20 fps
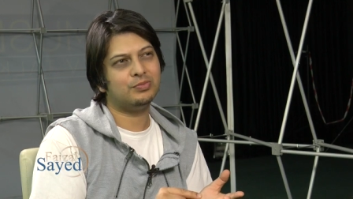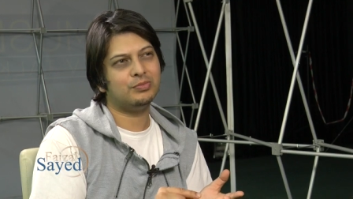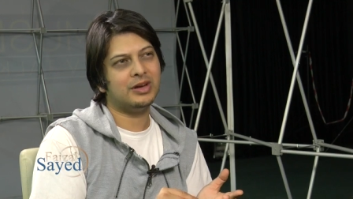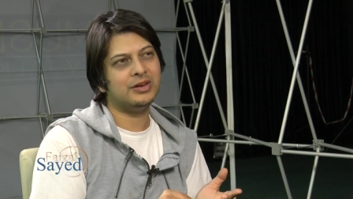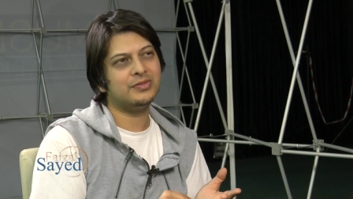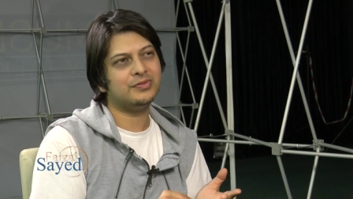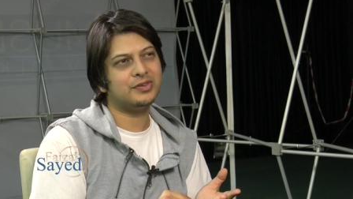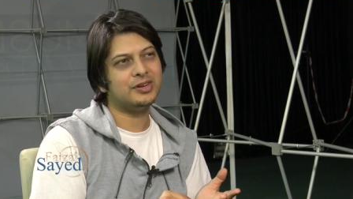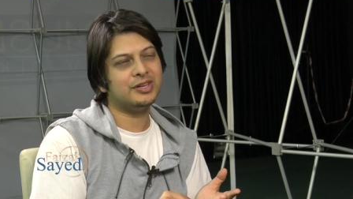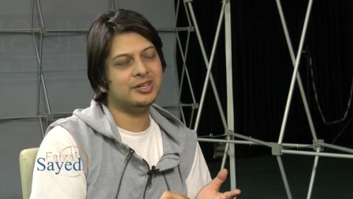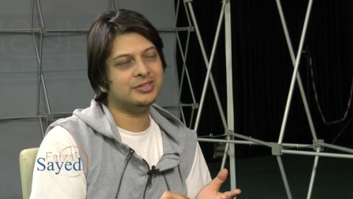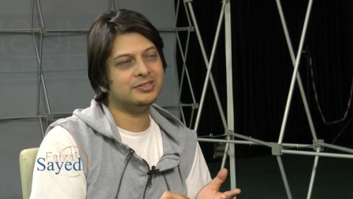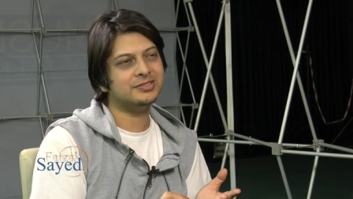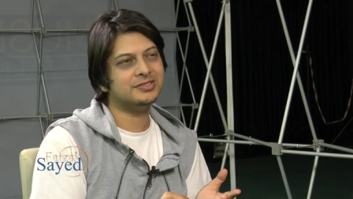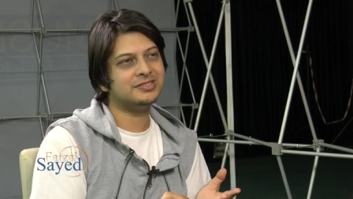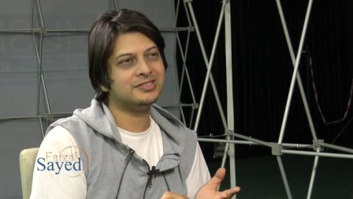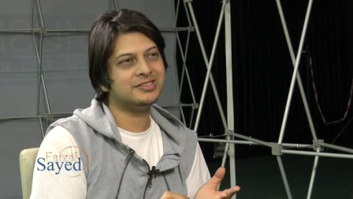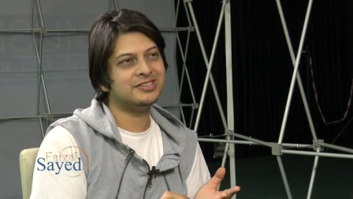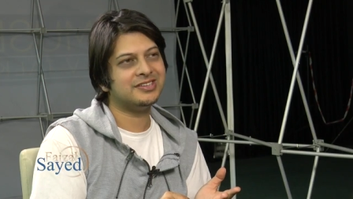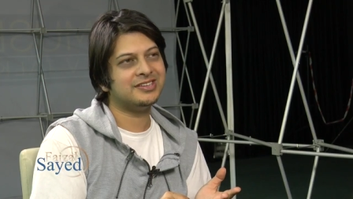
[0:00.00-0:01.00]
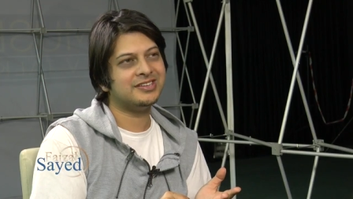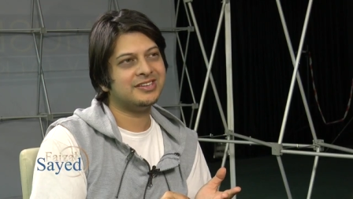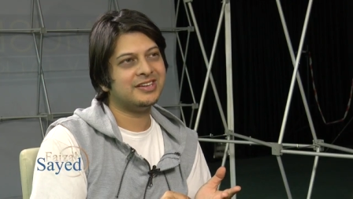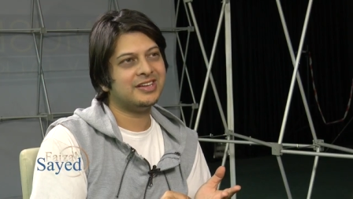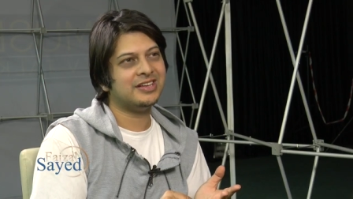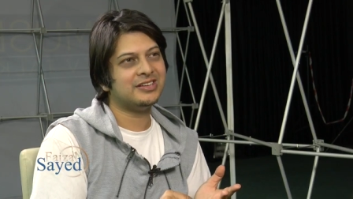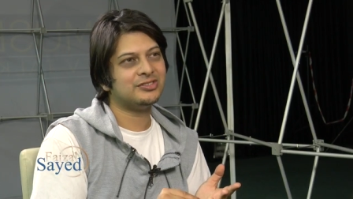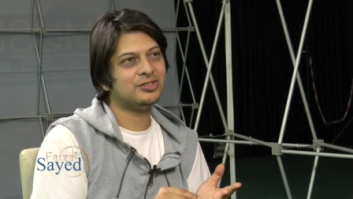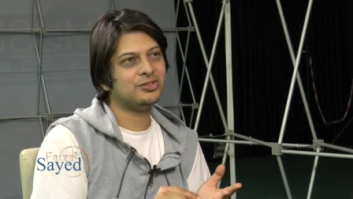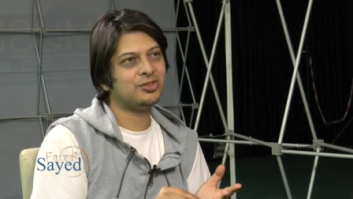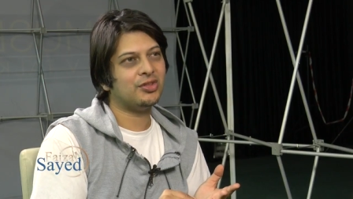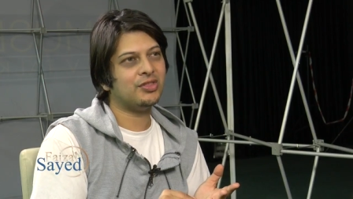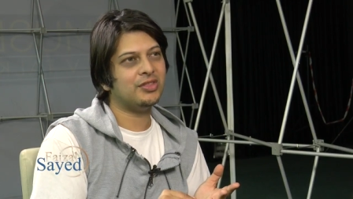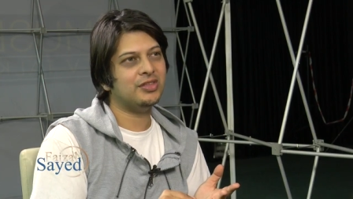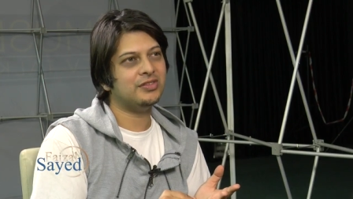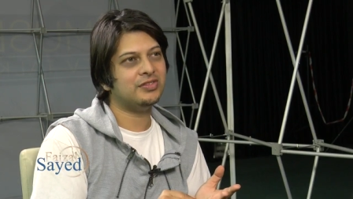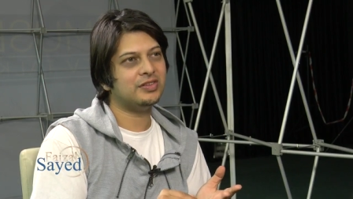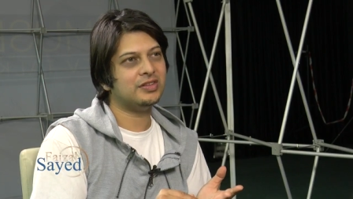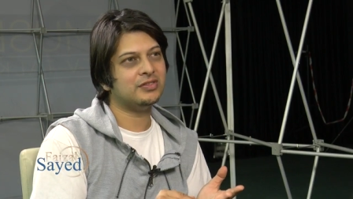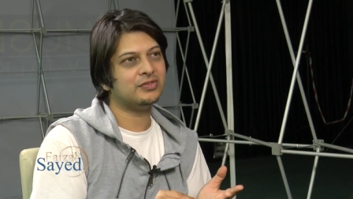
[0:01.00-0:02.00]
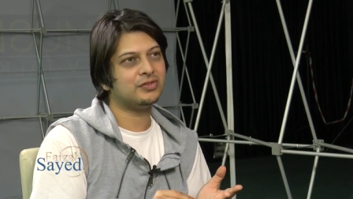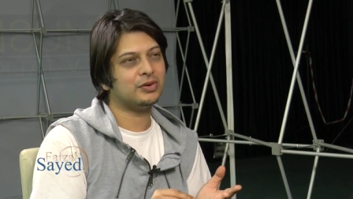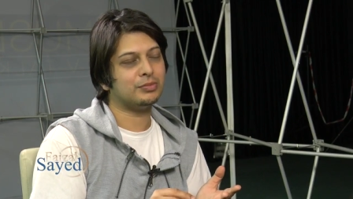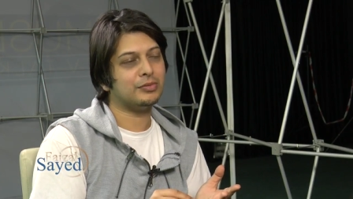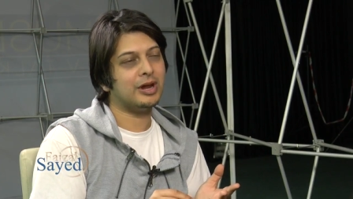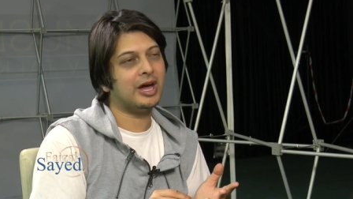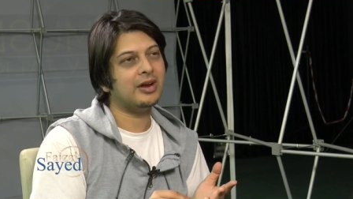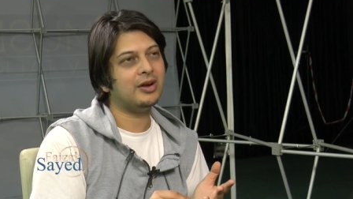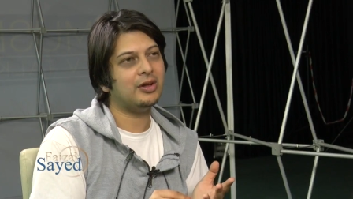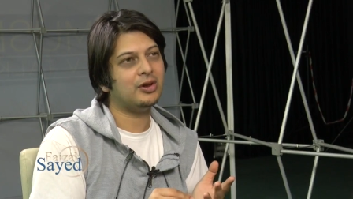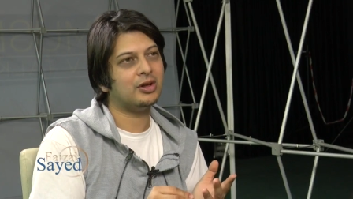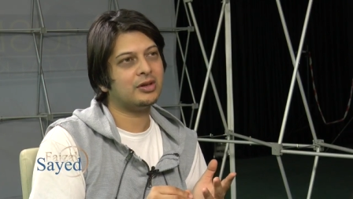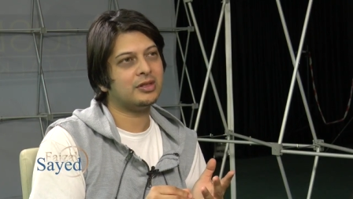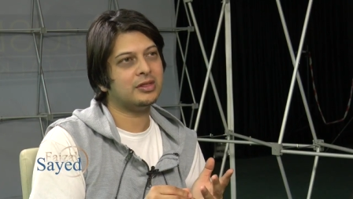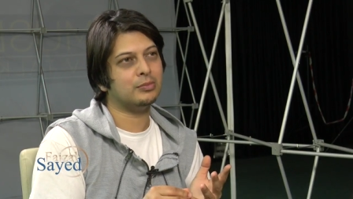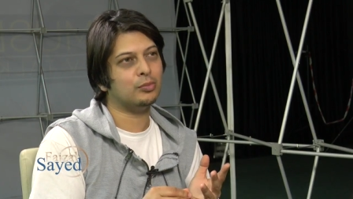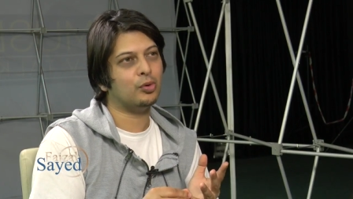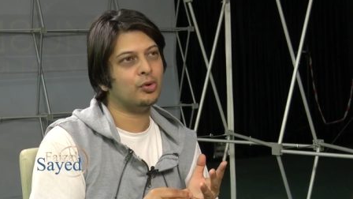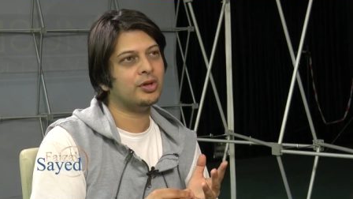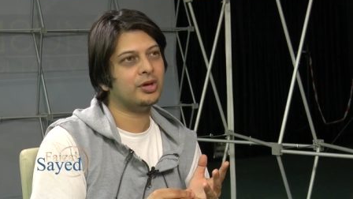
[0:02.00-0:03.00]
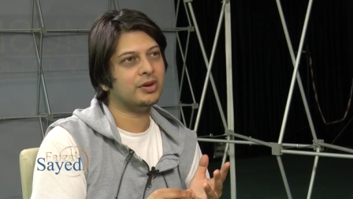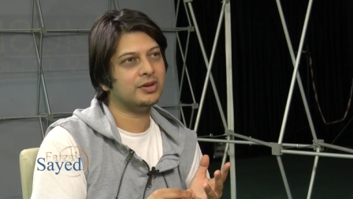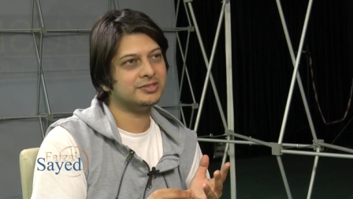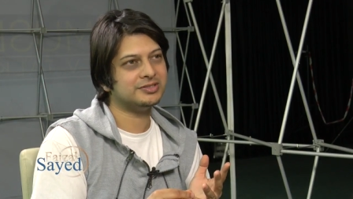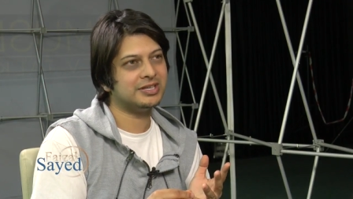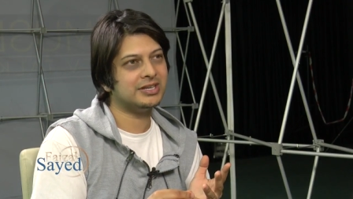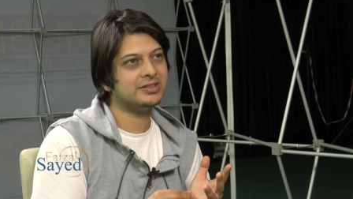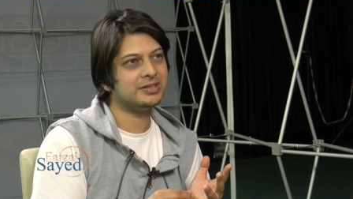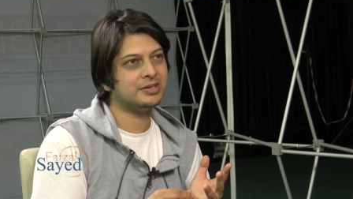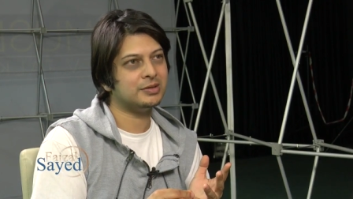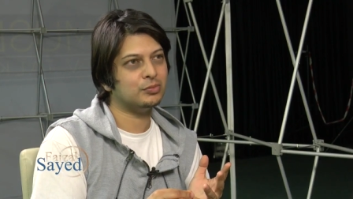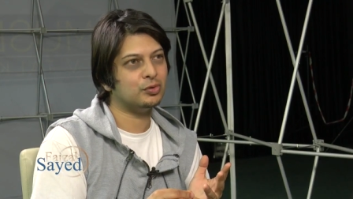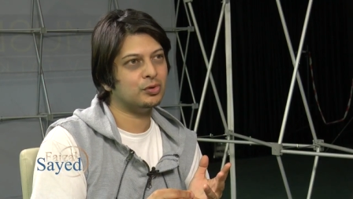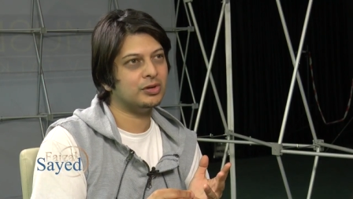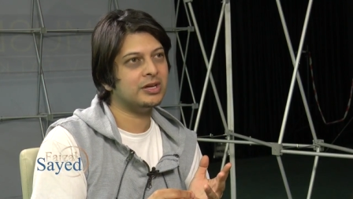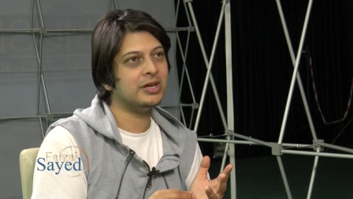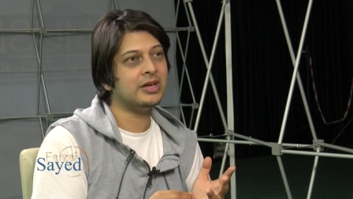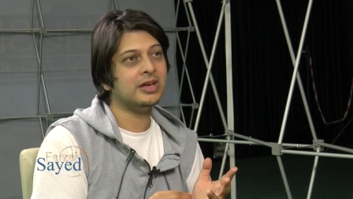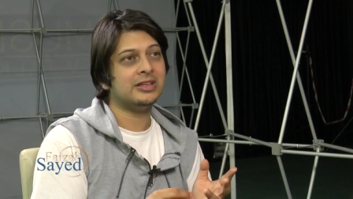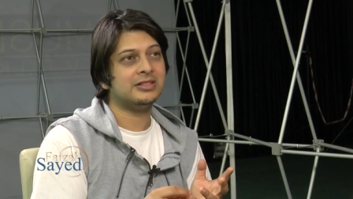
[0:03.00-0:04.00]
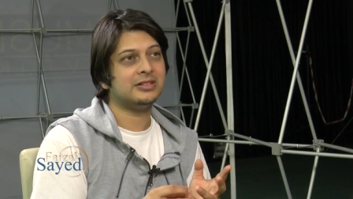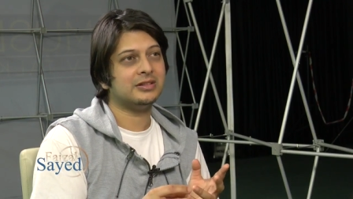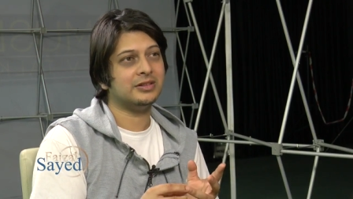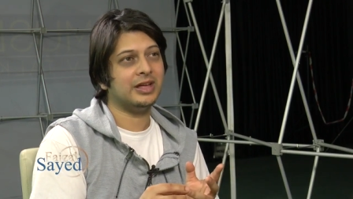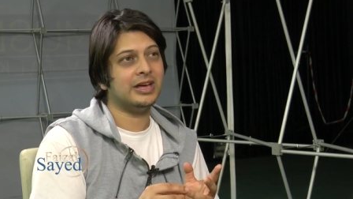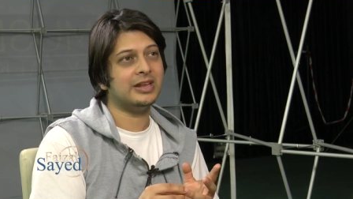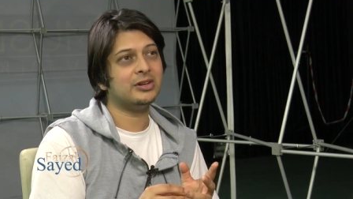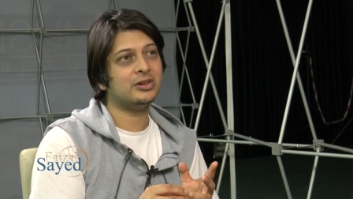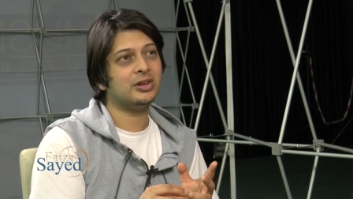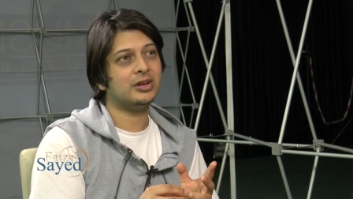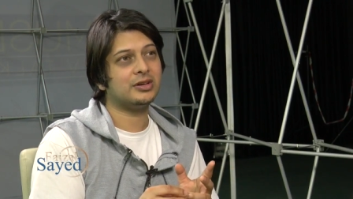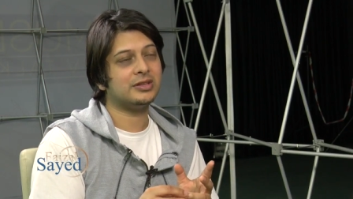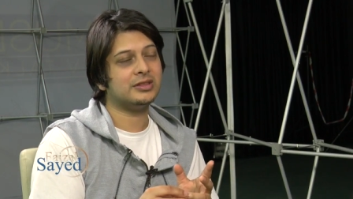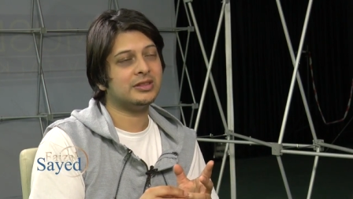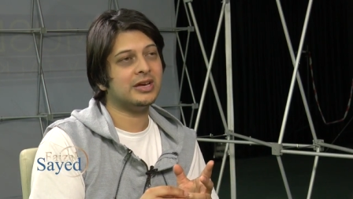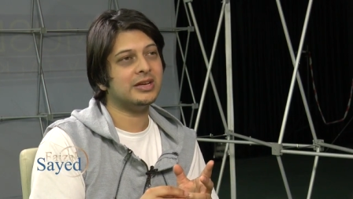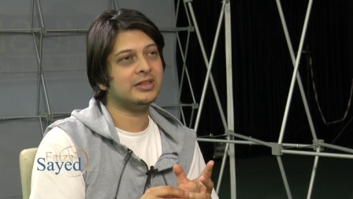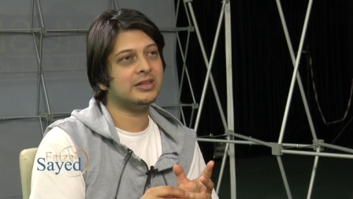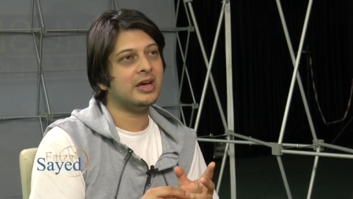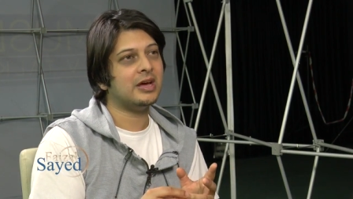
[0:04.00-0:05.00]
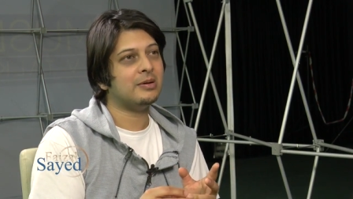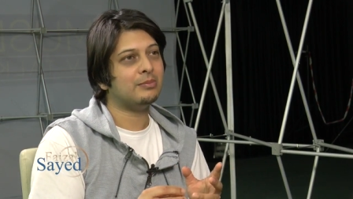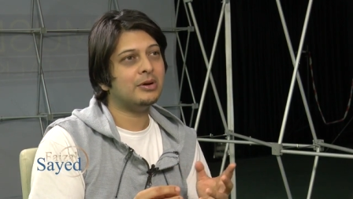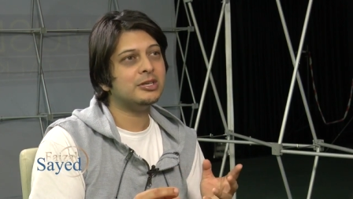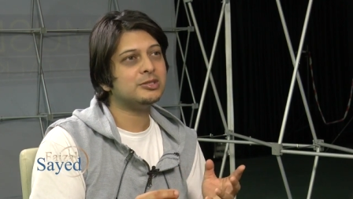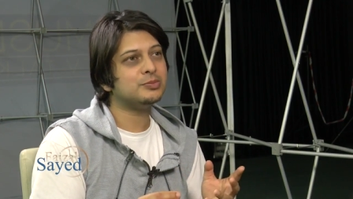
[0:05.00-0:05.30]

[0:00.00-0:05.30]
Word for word: of my friends sit on these things from 9 o'clock in the morning on a Saturday morning till 9 o'clock at night.